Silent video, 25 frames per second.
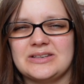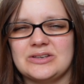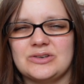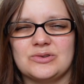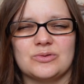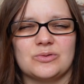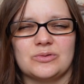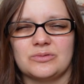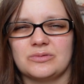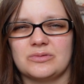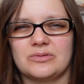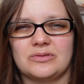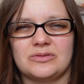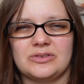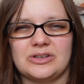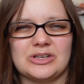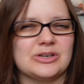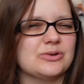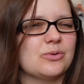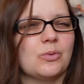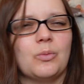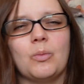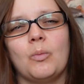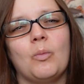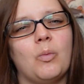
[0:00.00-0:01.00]
You don't you
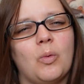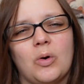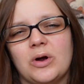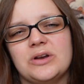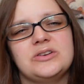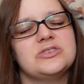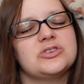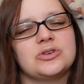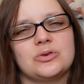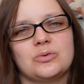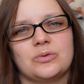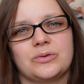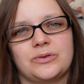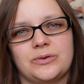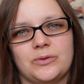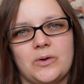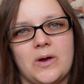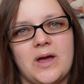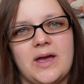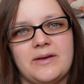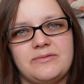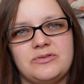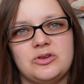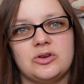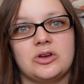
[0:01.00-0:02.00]
don't want to go through
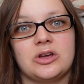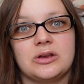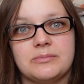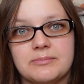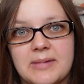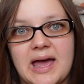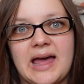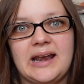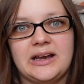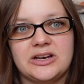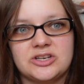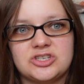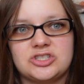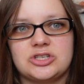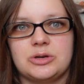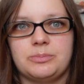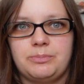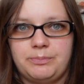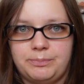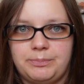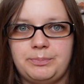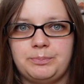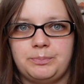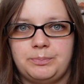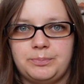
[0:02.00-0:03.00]
it. If you can manage to
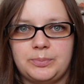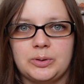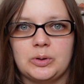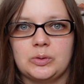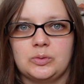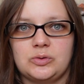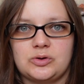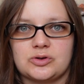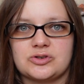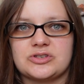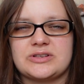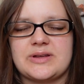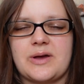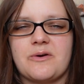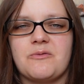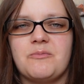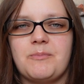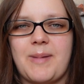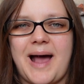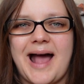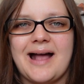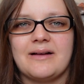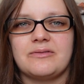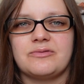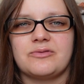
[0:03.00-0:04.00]
pull yourself
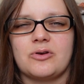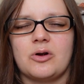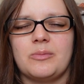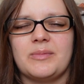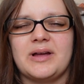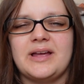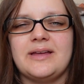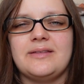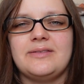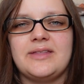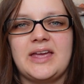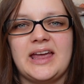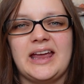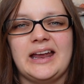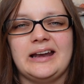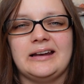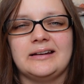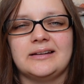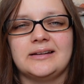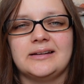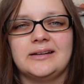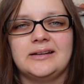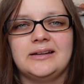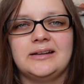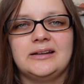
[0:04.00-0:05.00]
back from it,
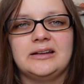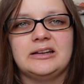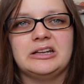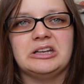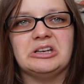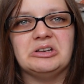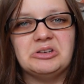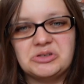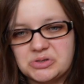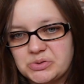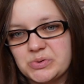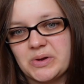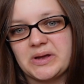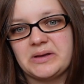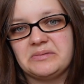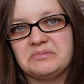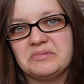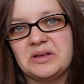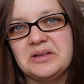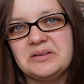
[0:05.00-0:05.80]
then do it.